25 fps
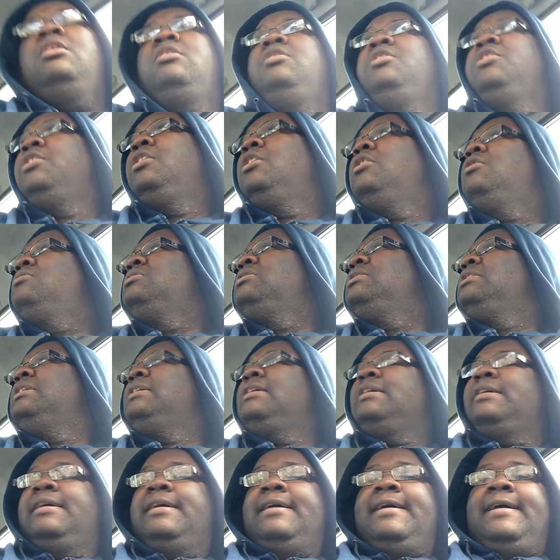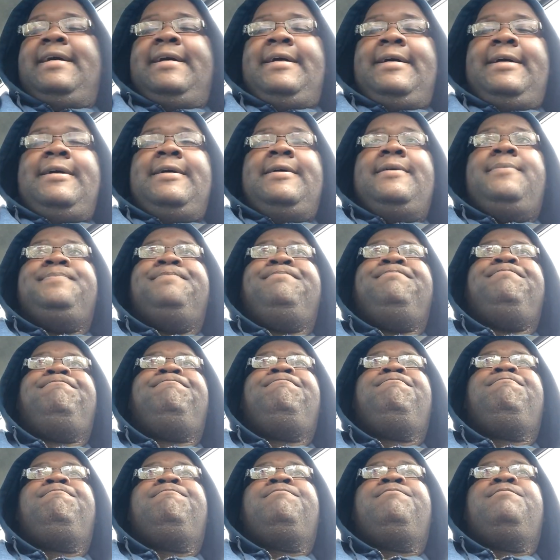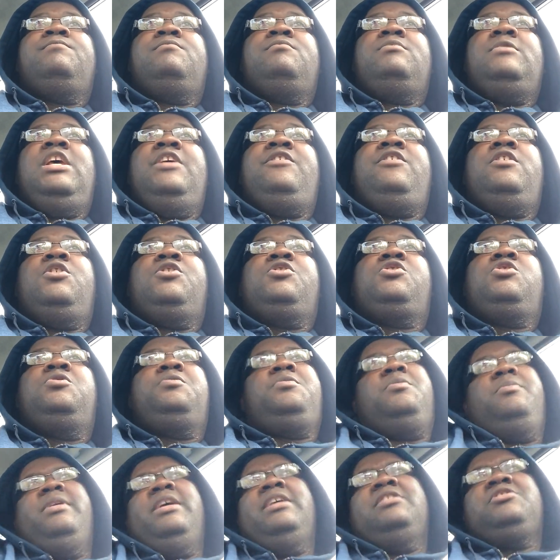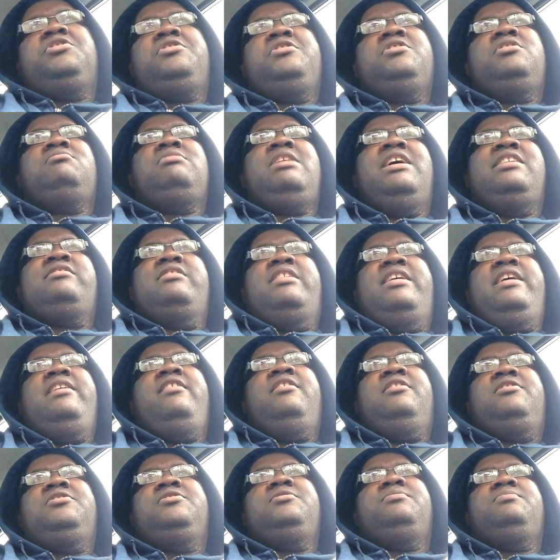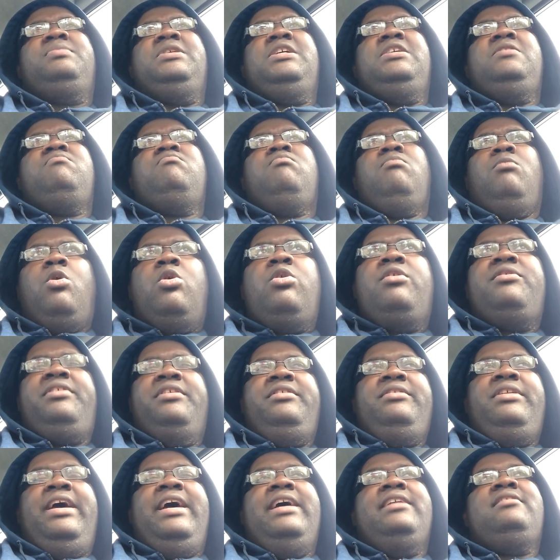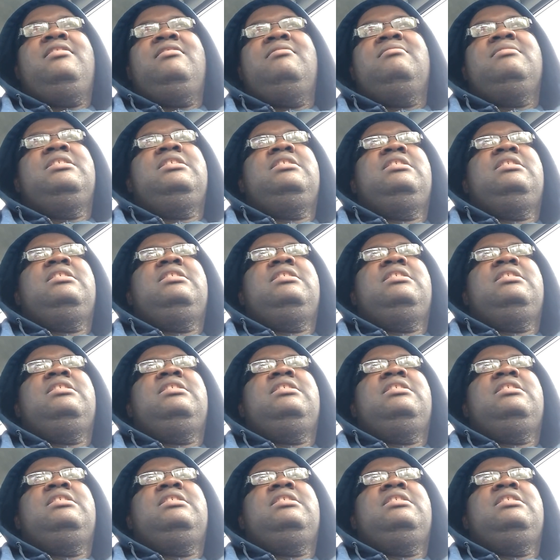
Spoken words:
You know, um, even though Superman should, as a character, be more than that.